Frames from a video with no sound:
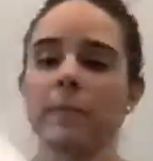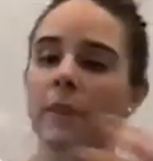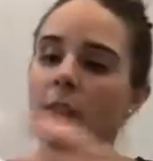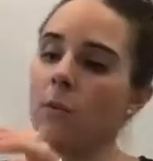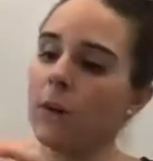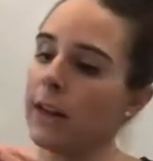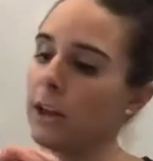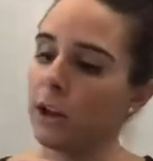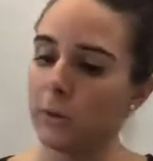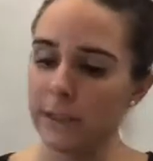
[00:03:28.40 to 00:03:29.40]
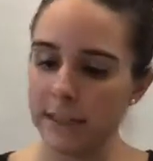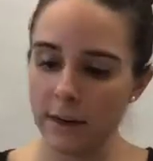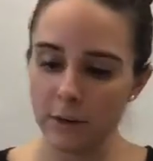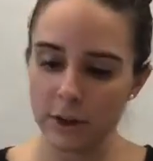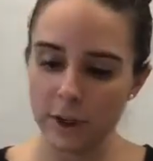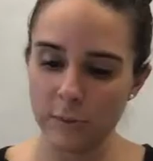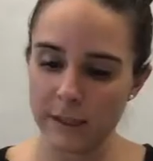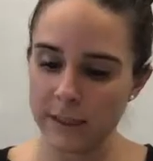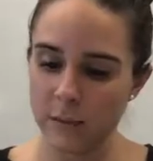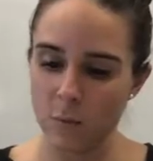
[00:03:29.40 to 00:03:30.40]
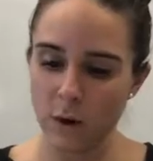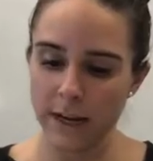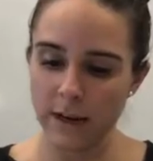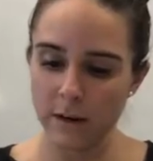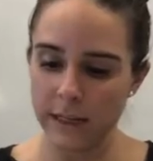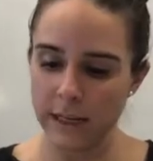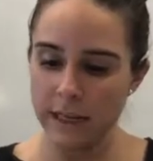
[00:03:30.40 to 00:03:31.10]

that when I glue it down, there's going to be some white on the